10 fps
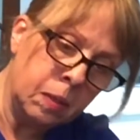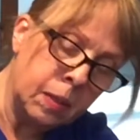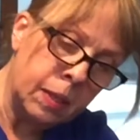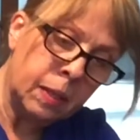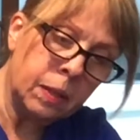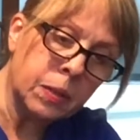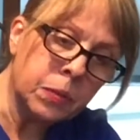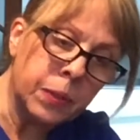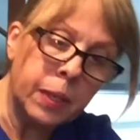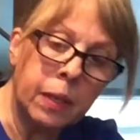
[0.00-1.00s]
That looks
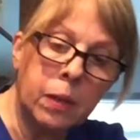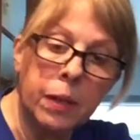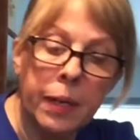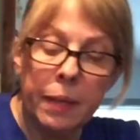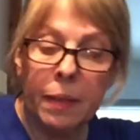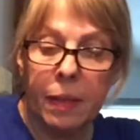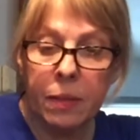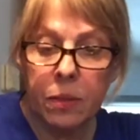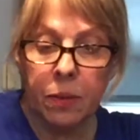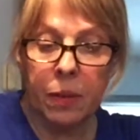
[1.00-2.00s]
really good. That
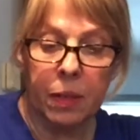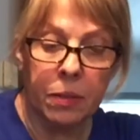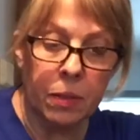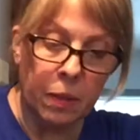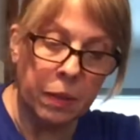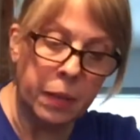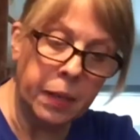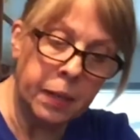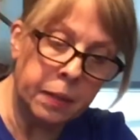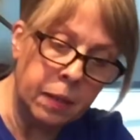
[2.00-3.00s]
dough looks
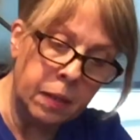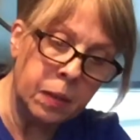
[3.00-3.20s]
good.